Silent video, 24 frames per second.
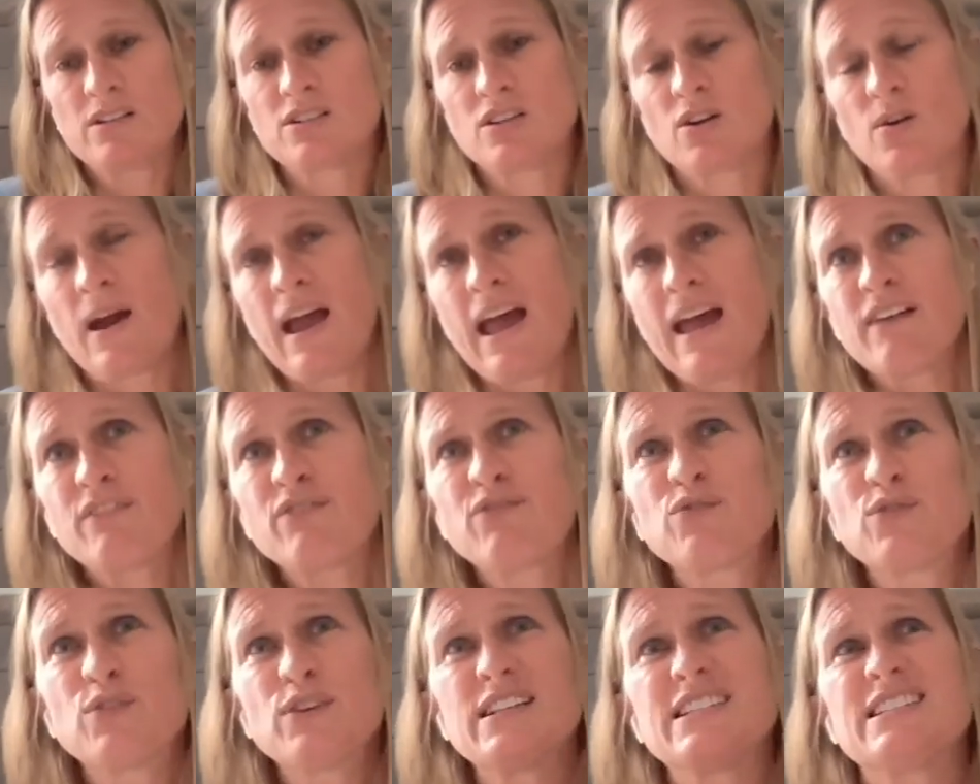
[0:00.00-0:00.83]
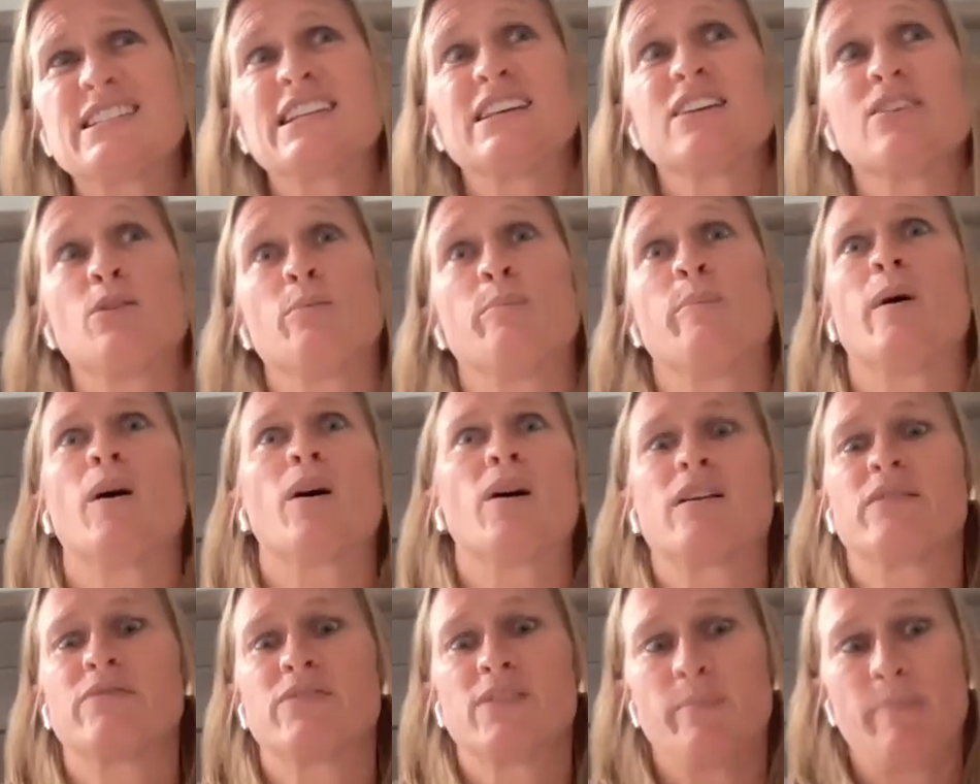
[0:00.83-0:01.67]
So every single
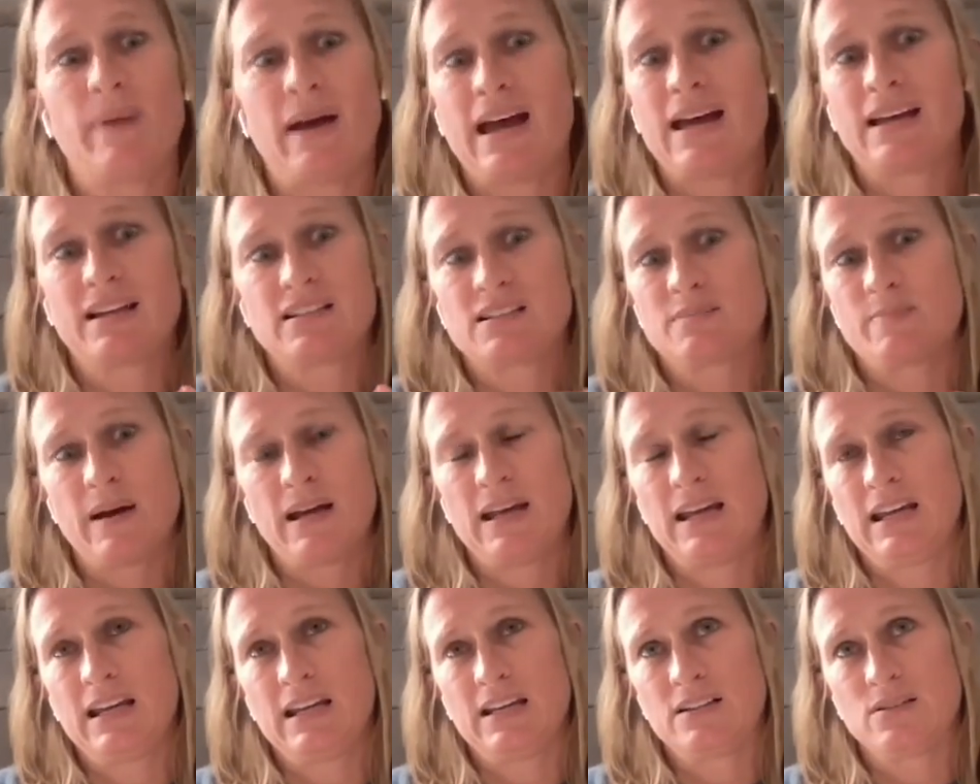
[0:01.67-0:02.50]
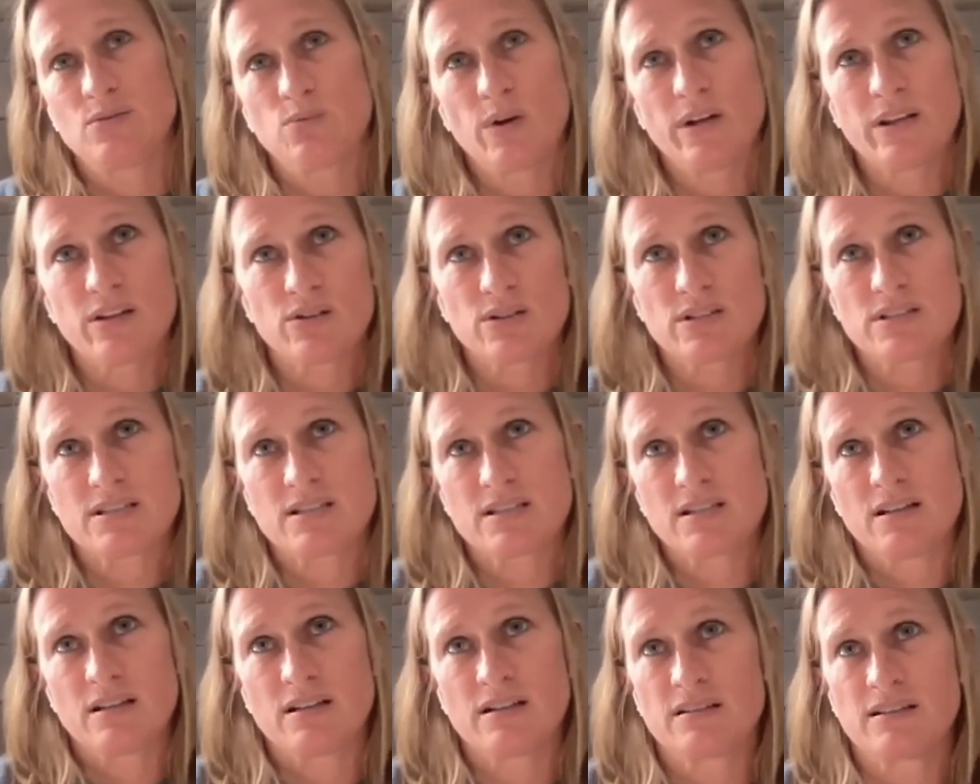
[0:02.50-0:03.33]
part of the bag is by hand, whether
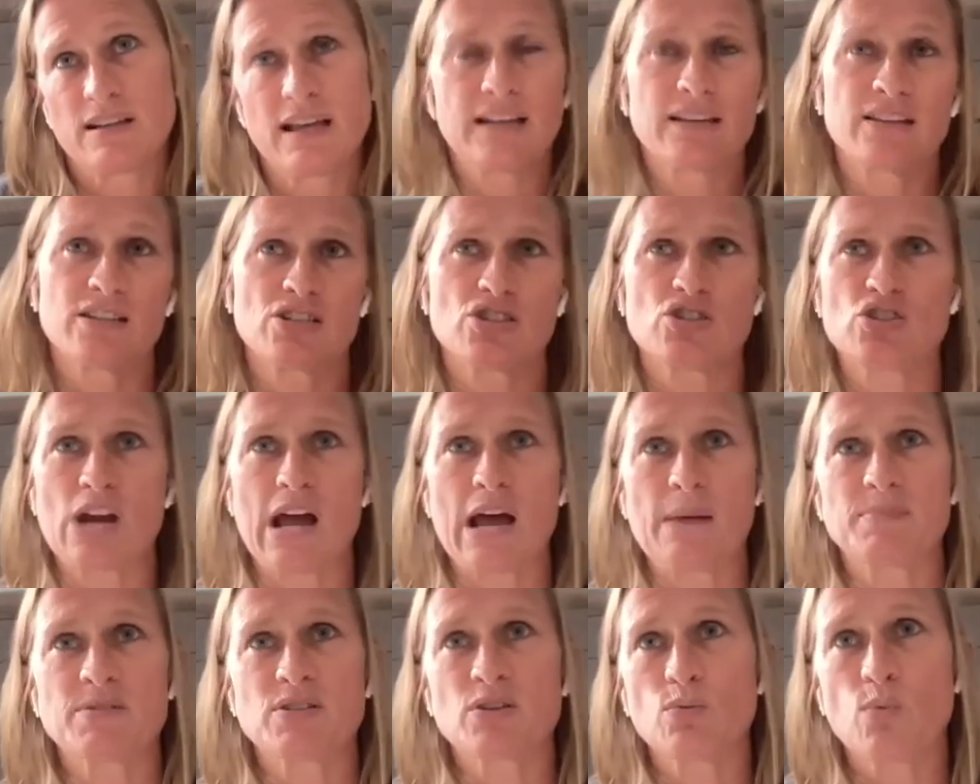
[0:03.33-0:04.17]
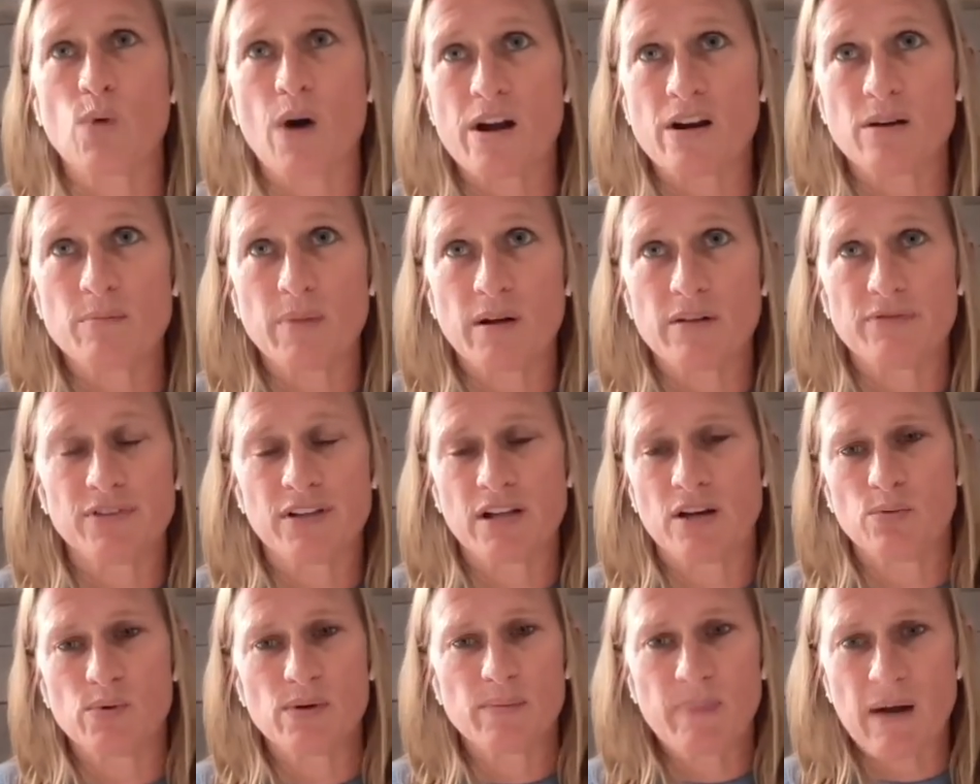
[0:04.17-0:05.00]
it's the straps or water
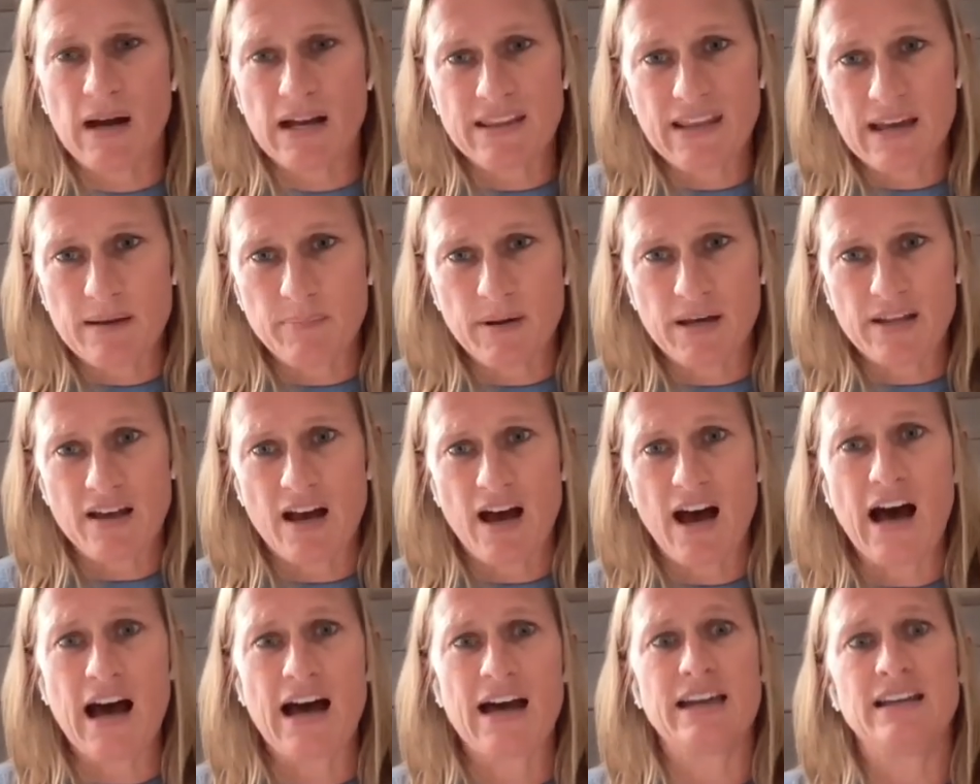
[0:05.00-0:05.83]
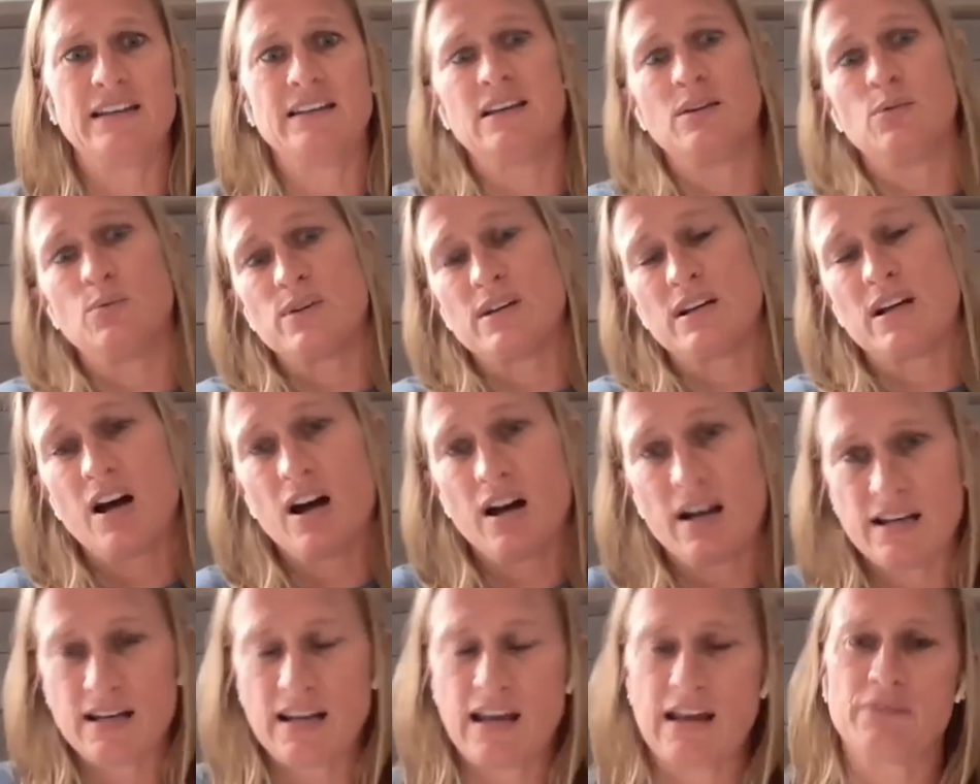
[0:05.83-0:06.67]
buffalo. We buy that by the hide, and we
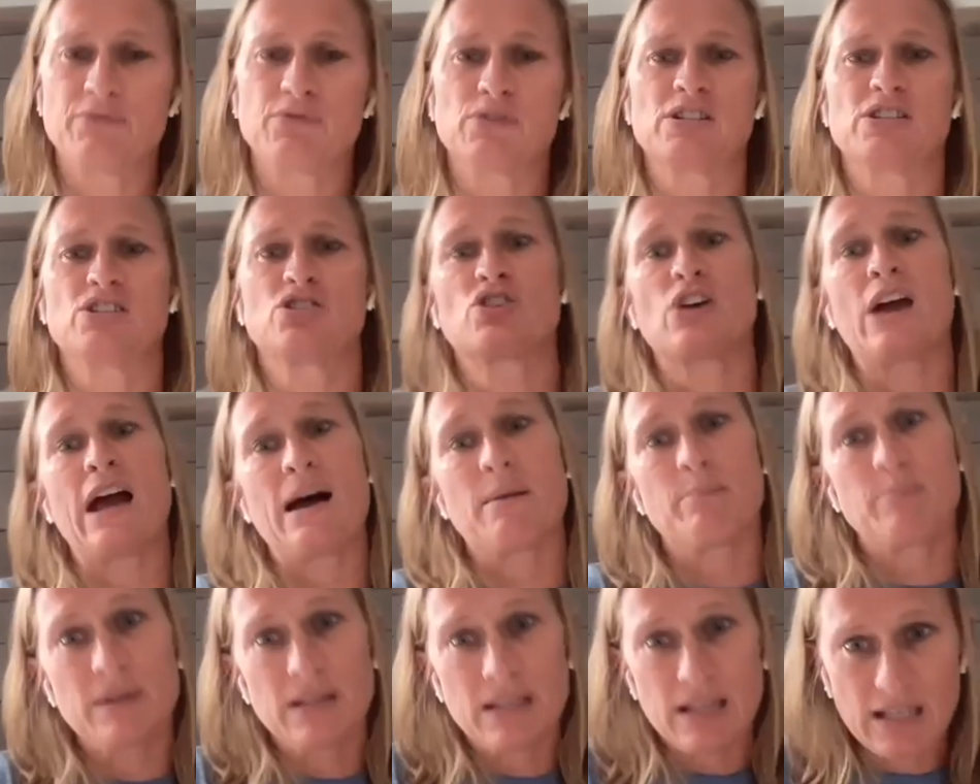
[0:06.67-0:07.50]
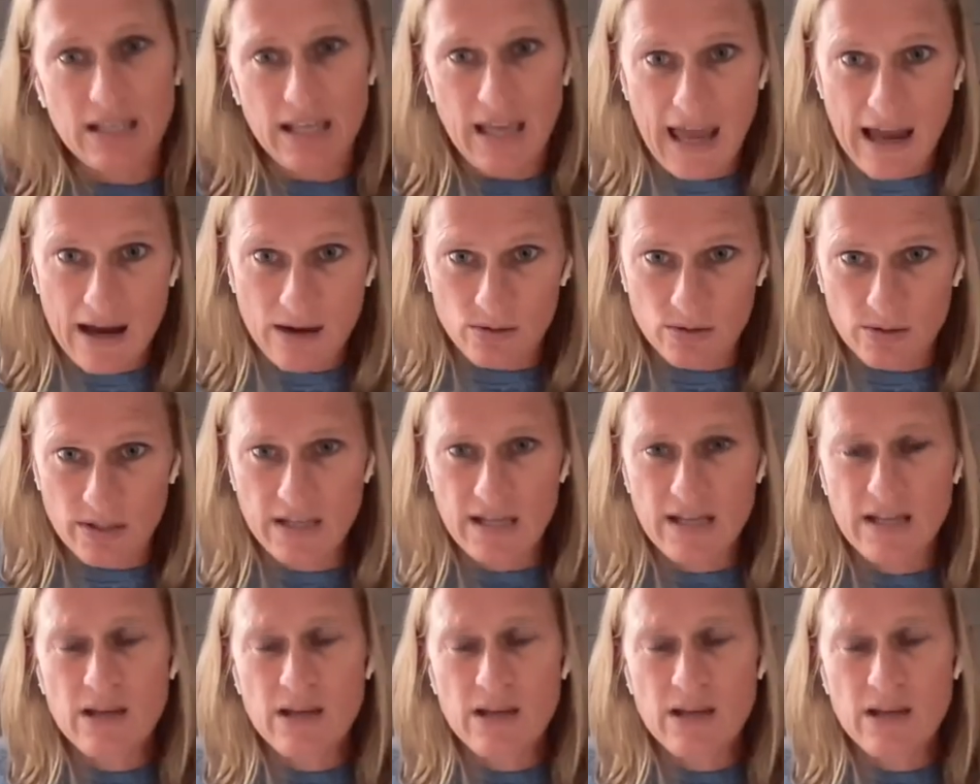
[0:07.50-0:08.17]
cut every strap out.